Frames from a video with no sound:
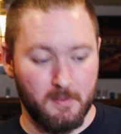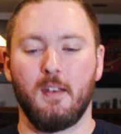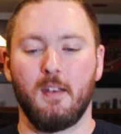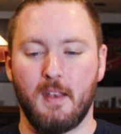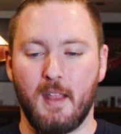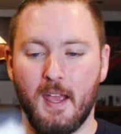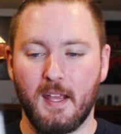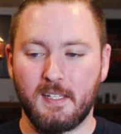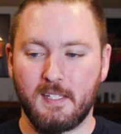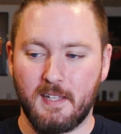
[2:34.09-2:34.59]

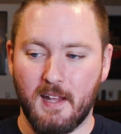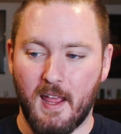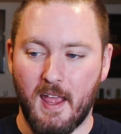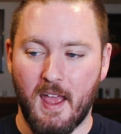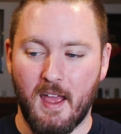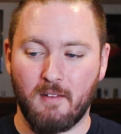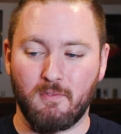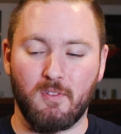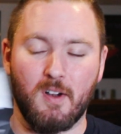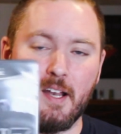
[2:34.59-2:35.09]
Next I
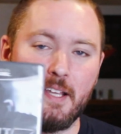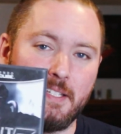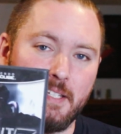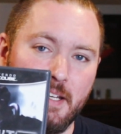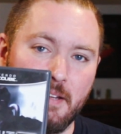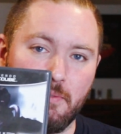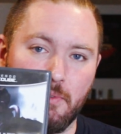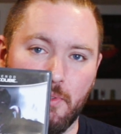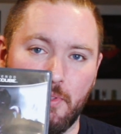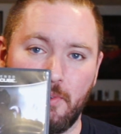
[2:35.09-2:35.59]
have Resident
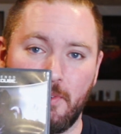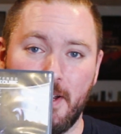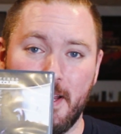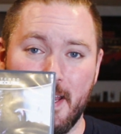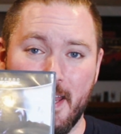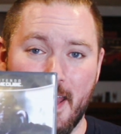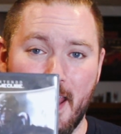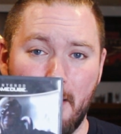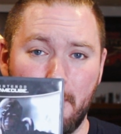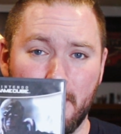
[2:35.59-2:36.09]
Evil 3
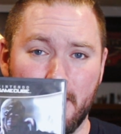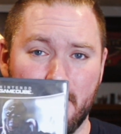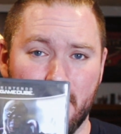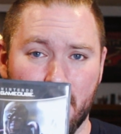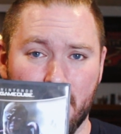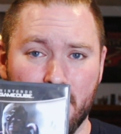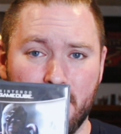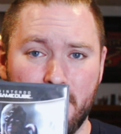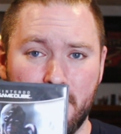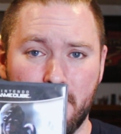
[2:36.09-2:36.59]

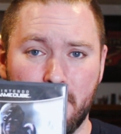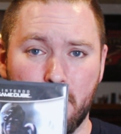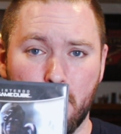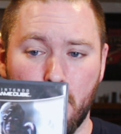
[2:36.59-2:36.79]
Nemesis,